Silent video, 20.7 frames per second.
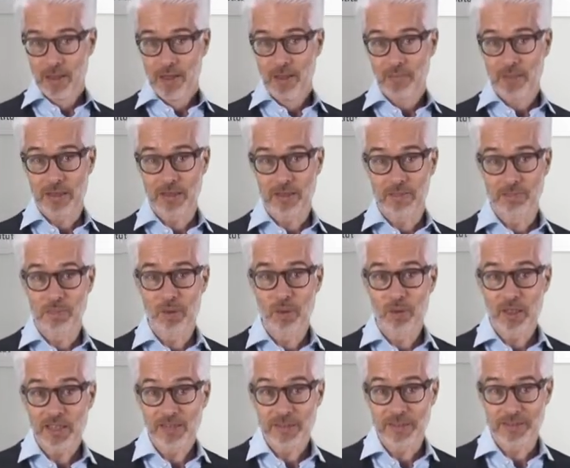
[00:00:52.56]
But the
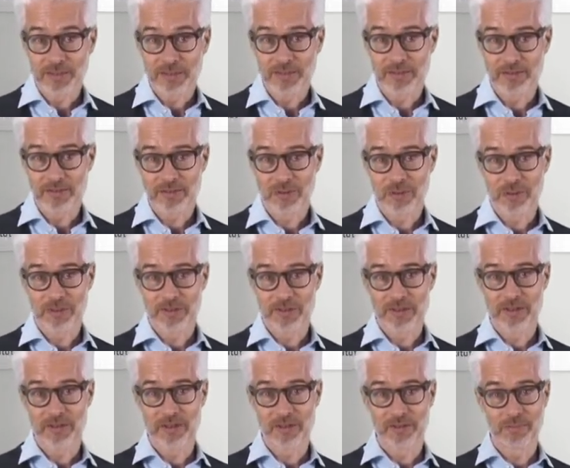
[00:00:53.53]
point is, of
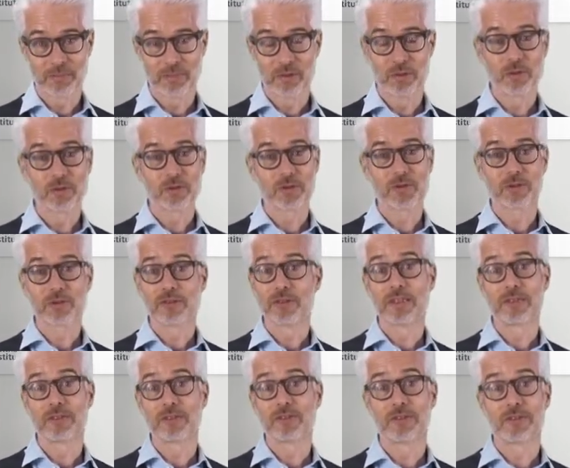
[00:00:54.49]
course, Pluto
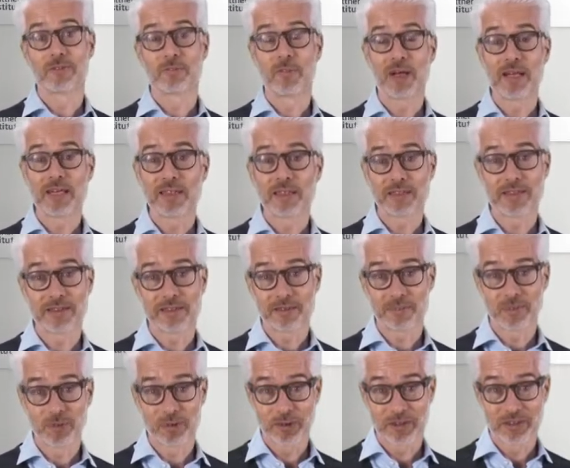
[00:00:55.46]
is not a planet
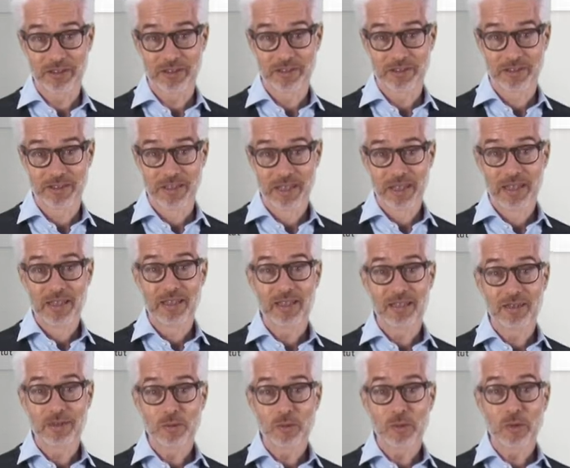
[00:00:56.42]
anymore.
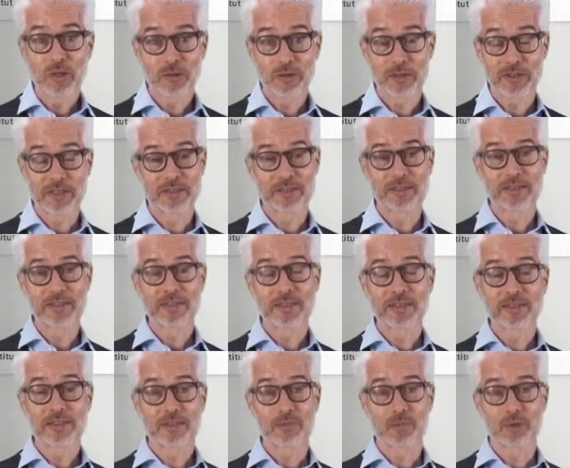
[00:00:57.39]
In
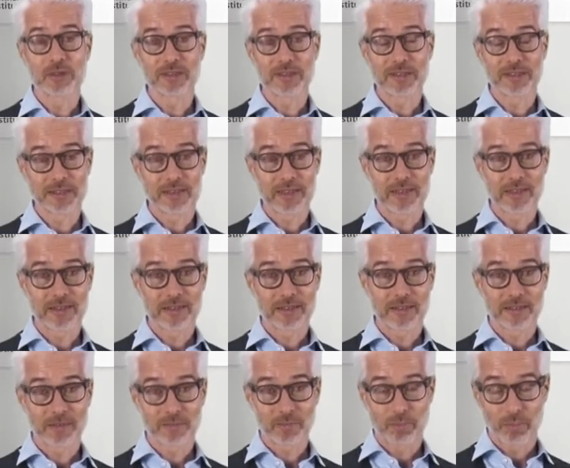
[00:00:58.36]
2006, it was decided
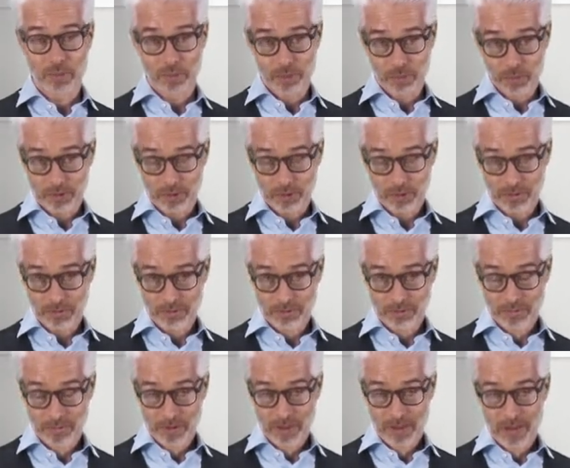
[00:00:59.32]
that Pluto,
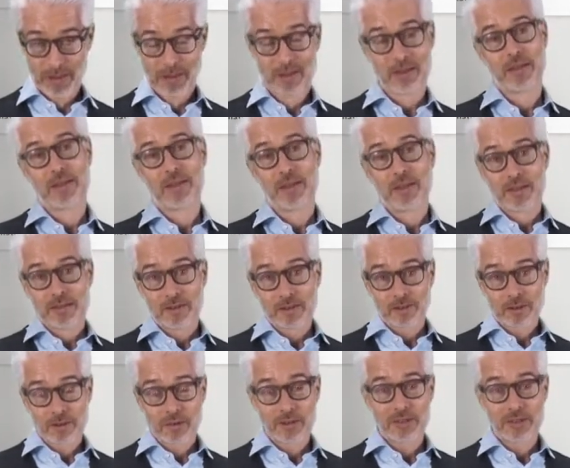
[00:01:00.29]
due to